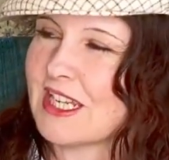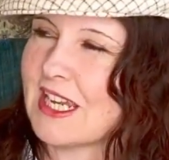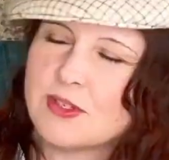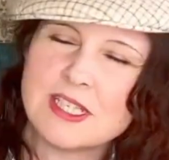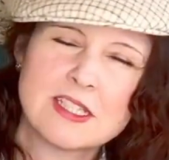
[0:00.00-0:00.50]

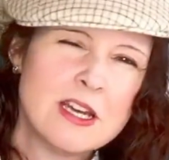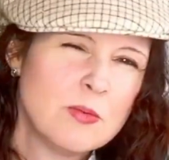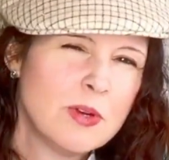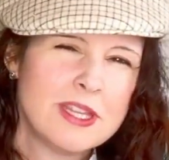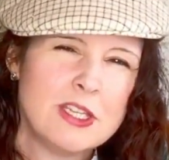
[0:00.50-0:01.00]
and it's not
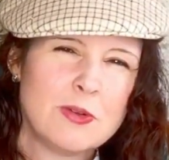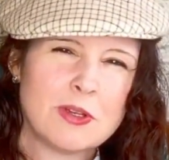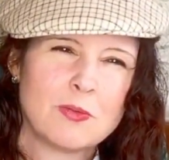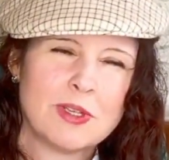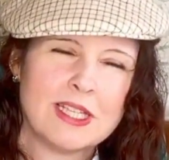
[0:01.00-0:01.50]
one that you
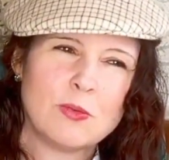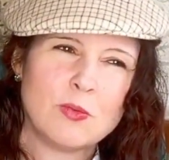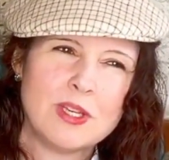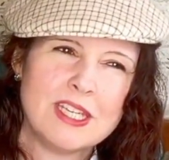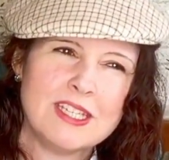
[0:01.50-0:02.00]
can really
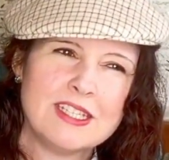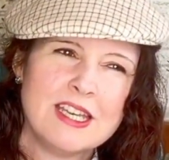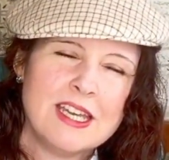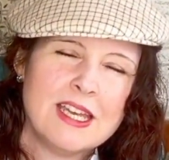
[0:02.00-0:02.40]
read